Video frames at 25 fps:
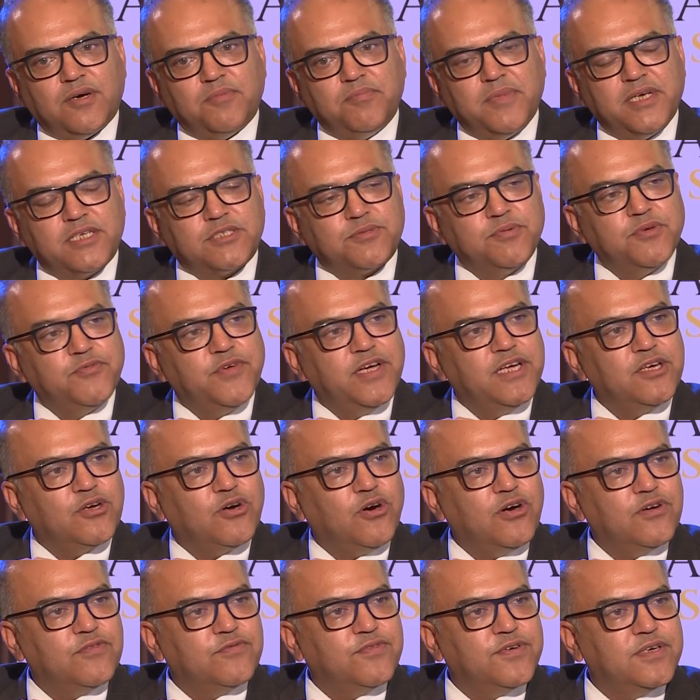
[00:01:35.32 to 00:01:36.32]
makes me very
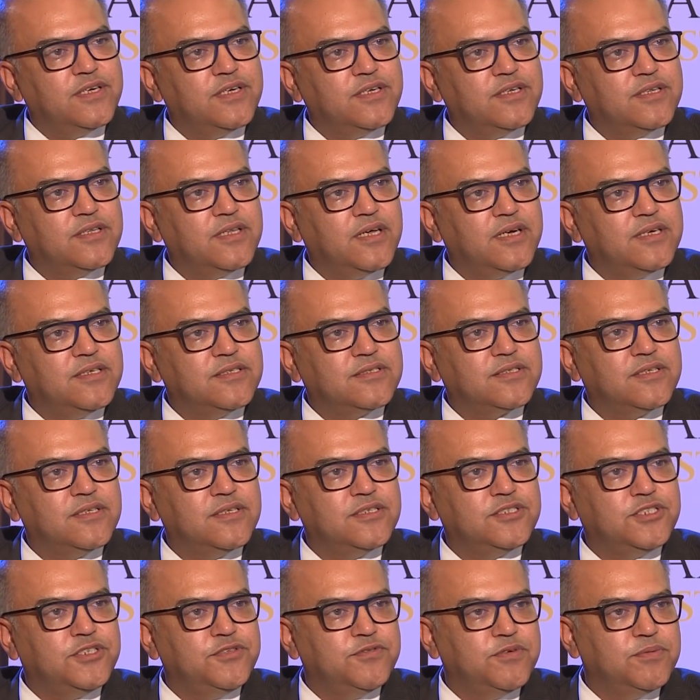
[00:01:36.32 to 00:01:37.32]
confident that it's an
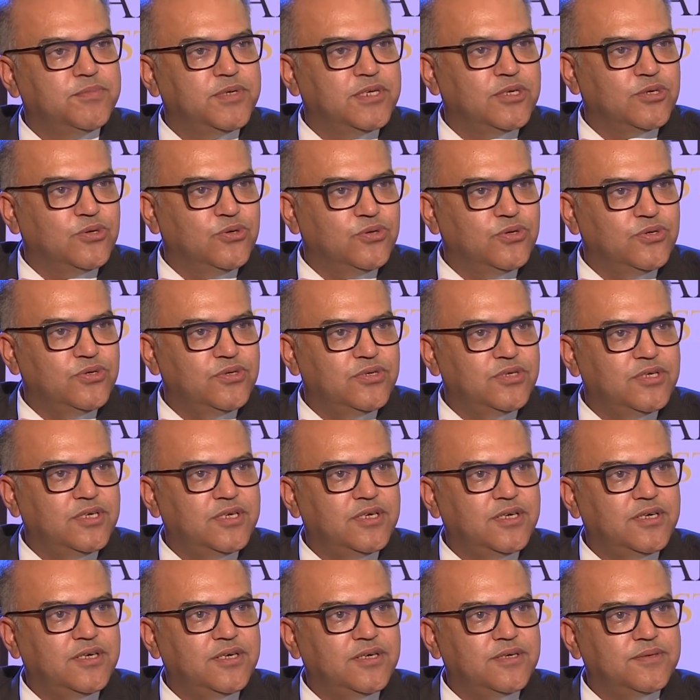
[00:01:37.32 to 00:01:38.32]
achievable goal.
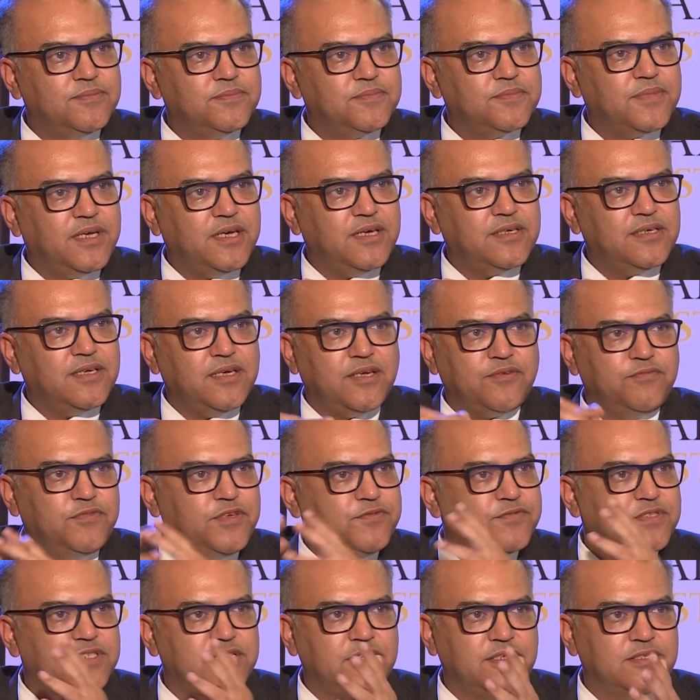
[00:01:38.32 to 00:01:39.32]
And
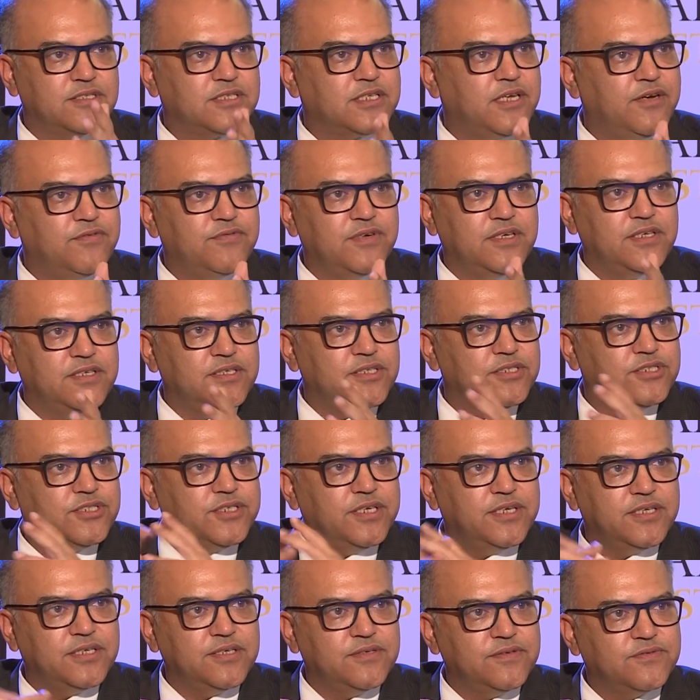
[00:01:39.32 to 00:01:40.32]
we've seen several
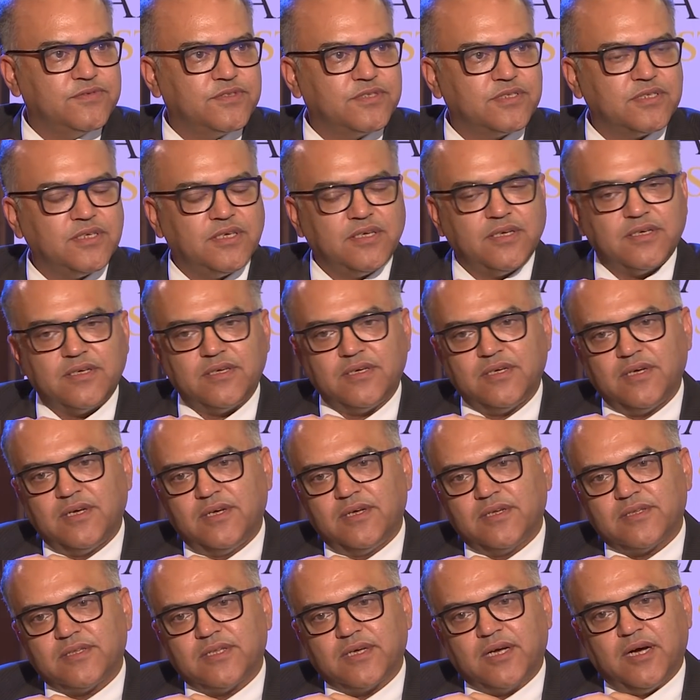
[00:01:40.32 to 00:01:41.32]
initiatives
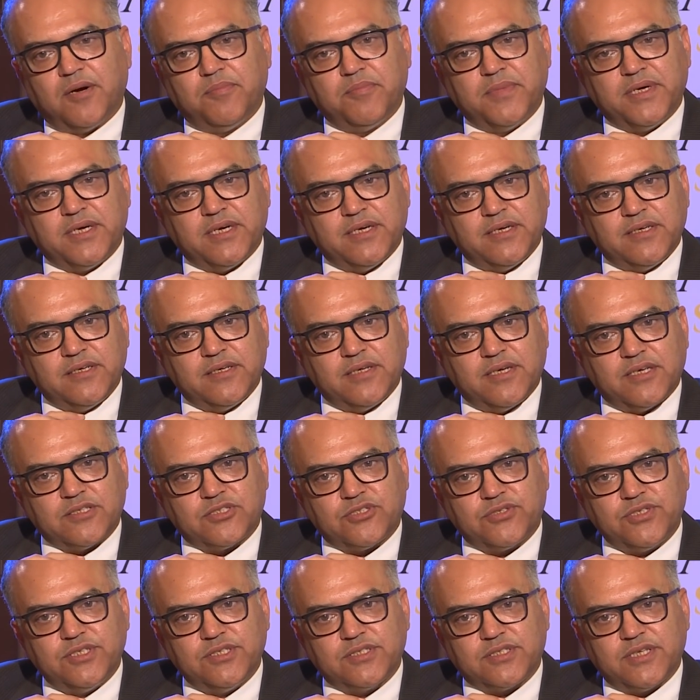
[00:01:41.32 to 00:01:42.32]
the government and
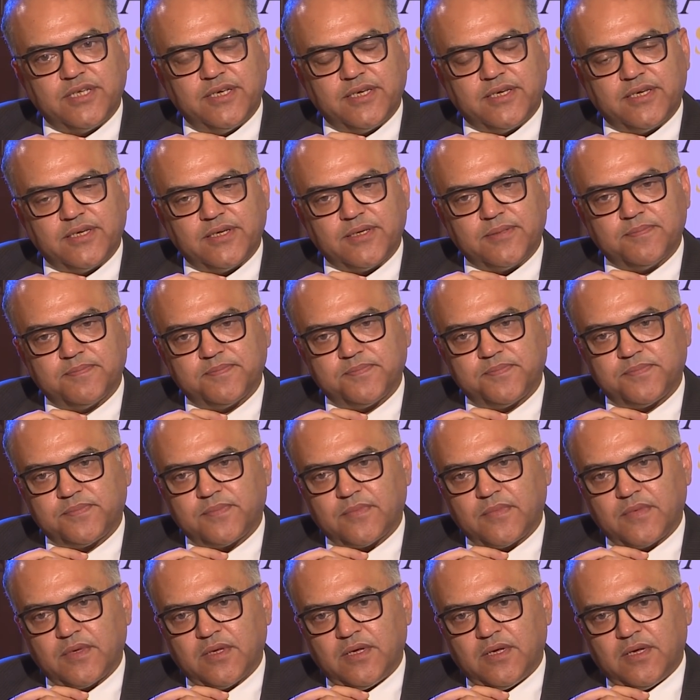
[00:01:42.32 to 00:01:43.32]
industry is taking.
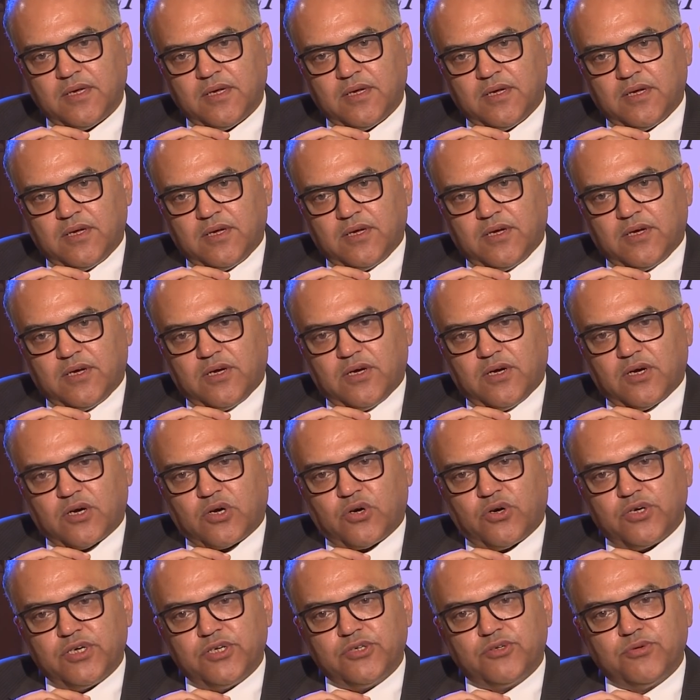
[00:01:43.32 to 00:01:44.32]

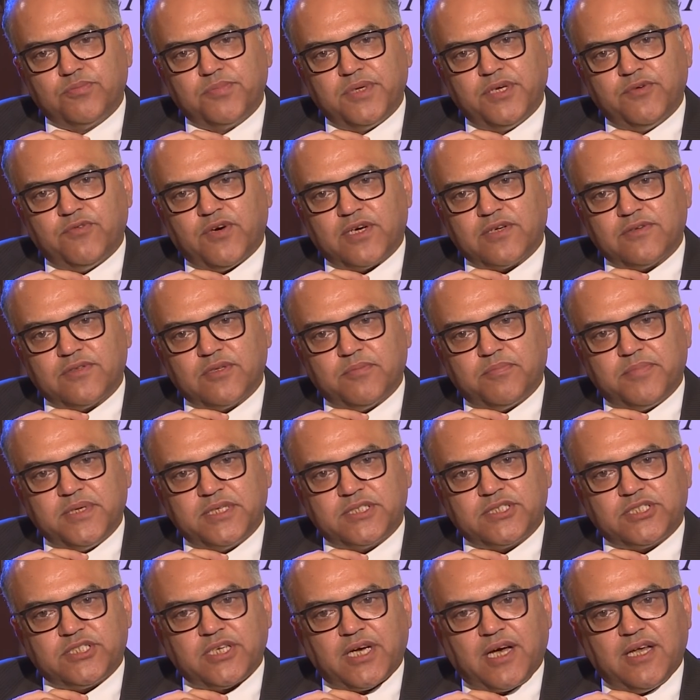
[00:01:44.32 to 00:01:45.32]
According to me, one of the
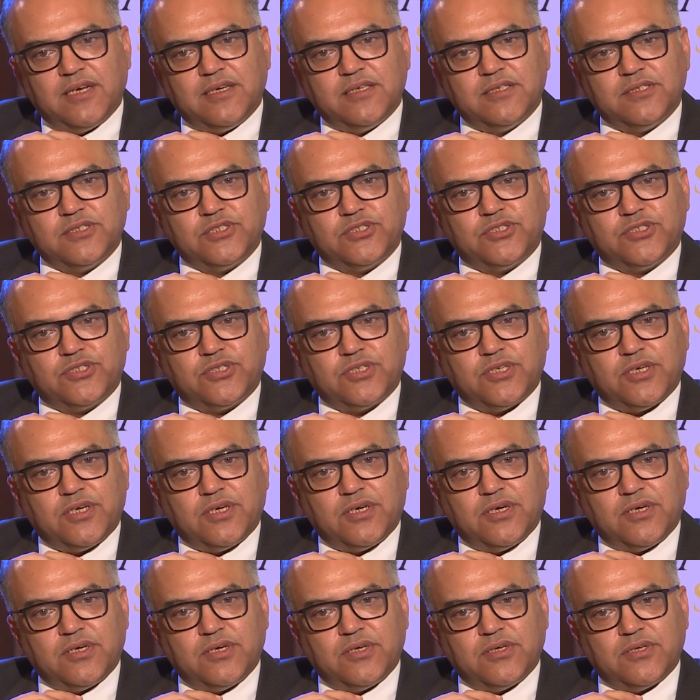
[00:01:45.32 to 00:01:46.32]
big challenges
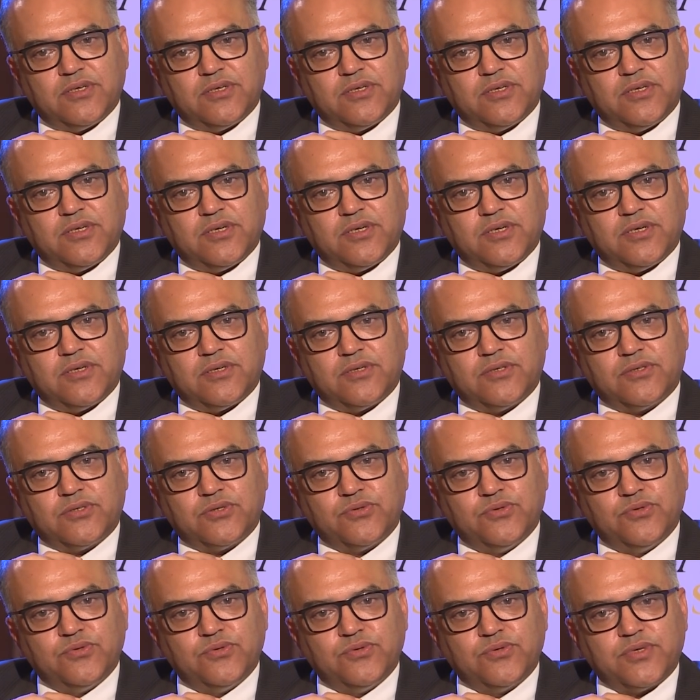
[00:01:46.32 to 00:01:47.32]
to
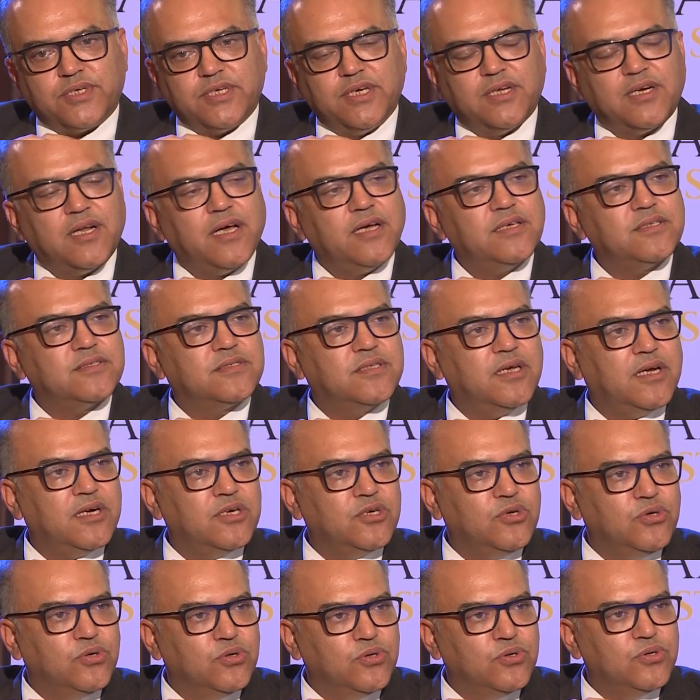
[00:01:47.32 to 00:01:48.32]
realize
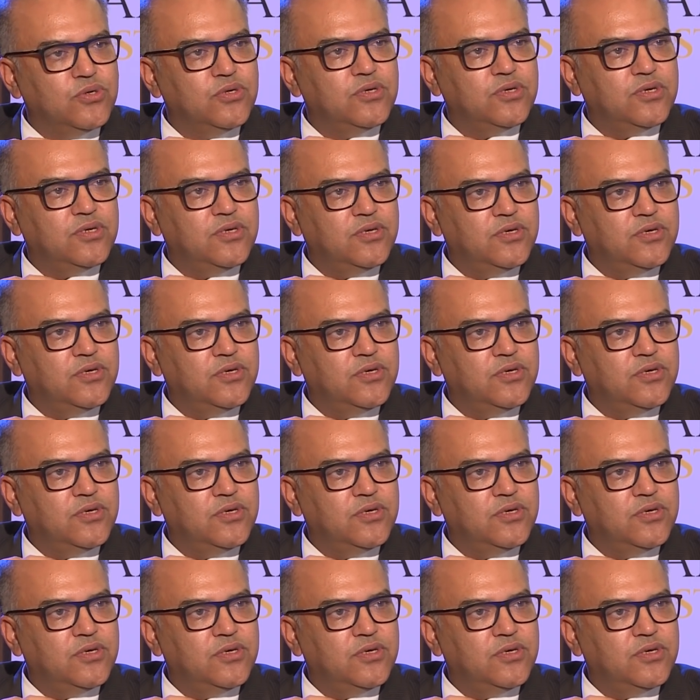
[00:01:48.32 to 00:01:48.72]
that goal